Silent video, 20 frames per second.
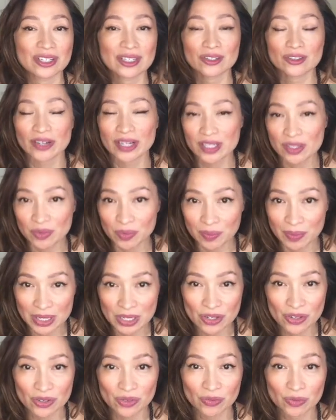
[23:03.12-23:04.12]
and
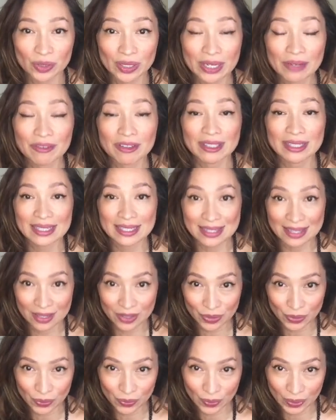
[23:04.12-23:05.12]
transformation of whatever it is
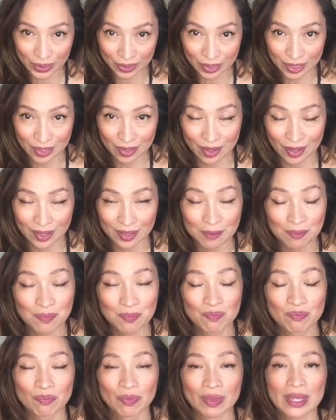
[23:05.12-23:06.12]
that you're working on.
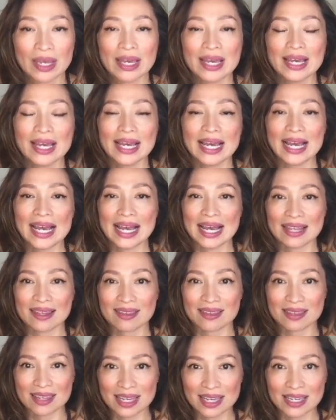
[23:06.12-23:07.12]

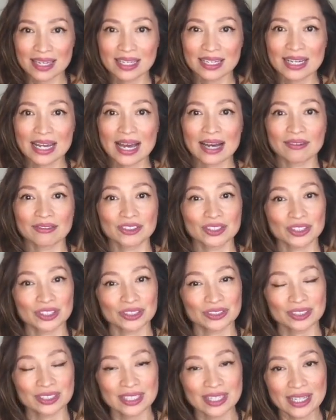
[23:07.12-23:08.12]
And then after
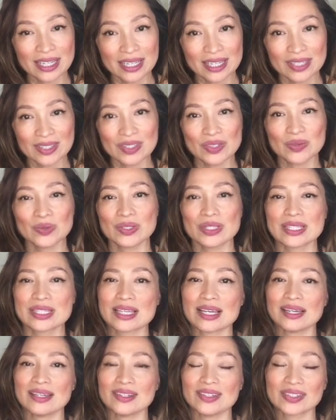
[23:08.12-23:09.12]
you're done, you would
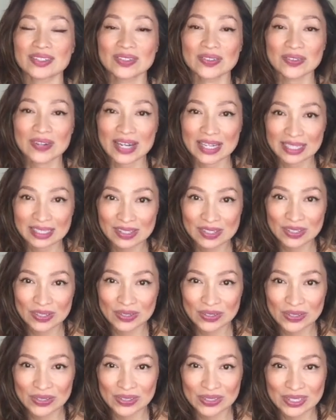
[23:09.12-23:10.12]
say your
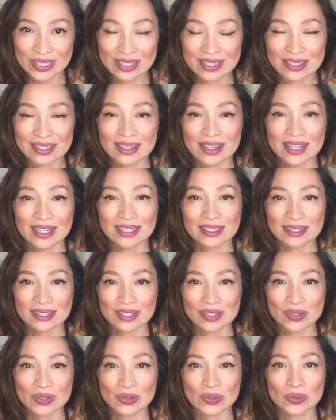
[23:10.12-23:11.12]
gratitudes
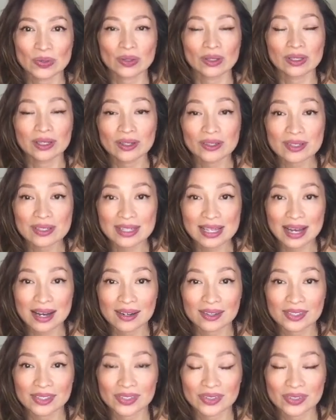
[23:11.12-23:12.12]
to close
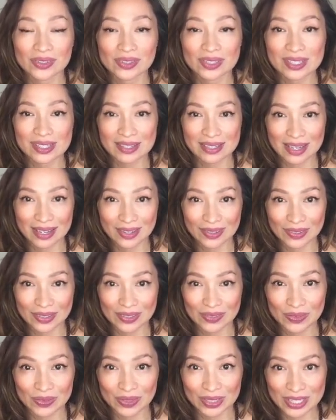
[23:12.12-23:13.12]
out your
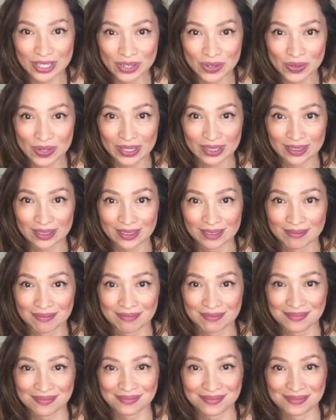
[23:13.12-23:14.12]
sacred ritual.
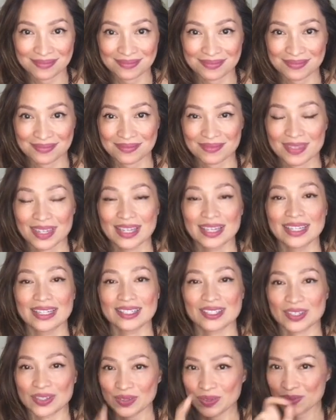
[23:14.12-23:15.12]

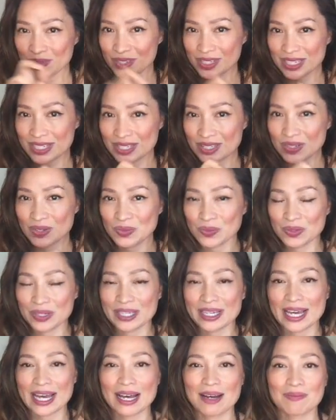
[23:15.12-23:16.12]
So just to
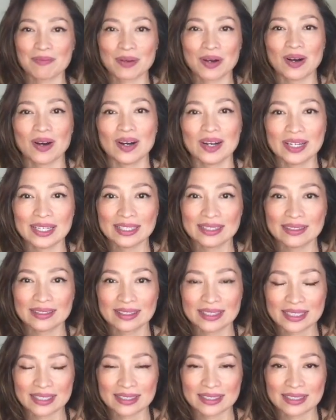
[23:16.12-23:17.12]
recap on
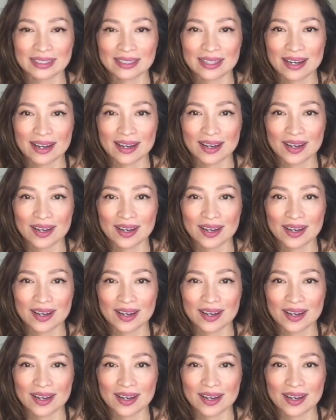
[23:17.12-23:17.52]
the